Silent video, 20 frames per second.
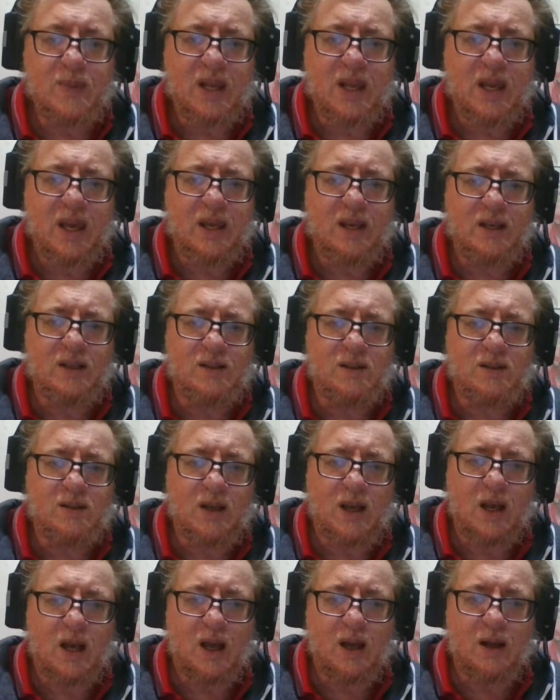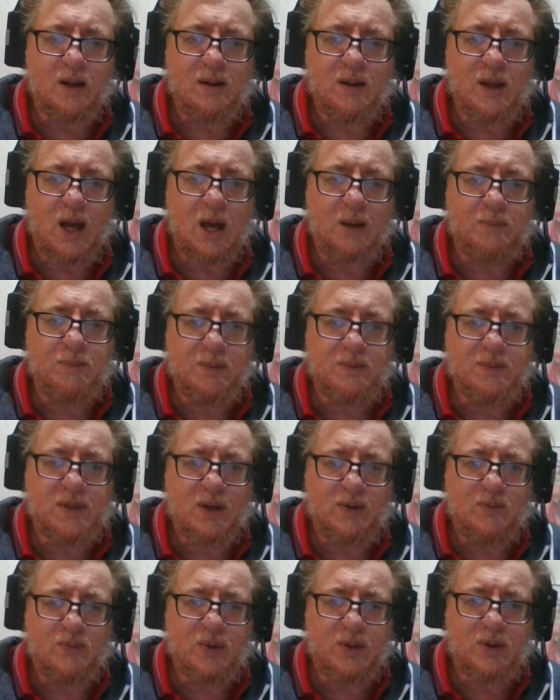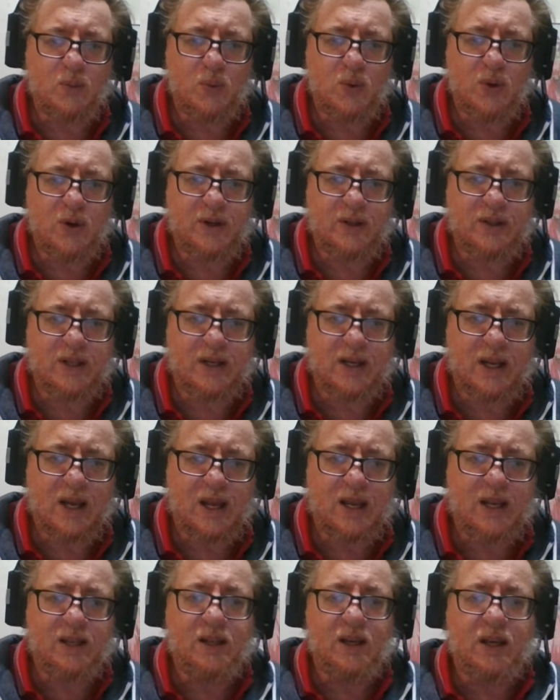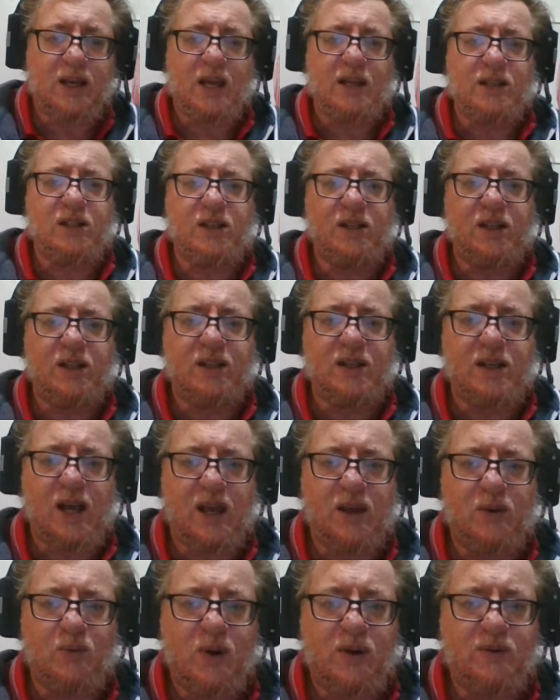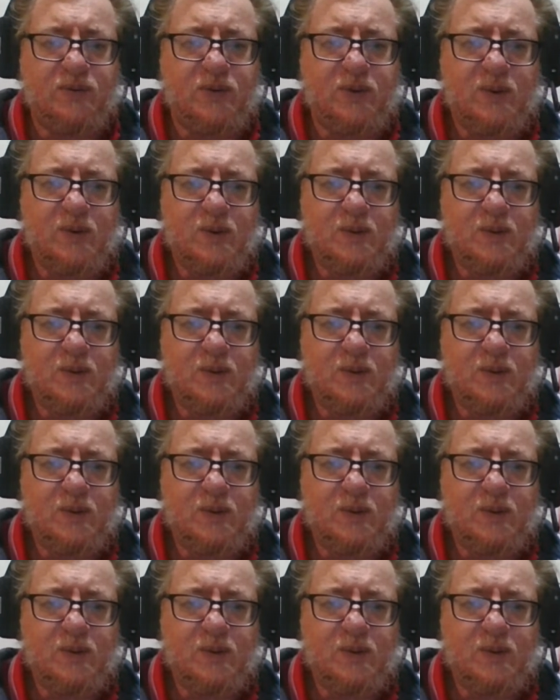he has armed himself with, the word of the day and the gadget of the day with,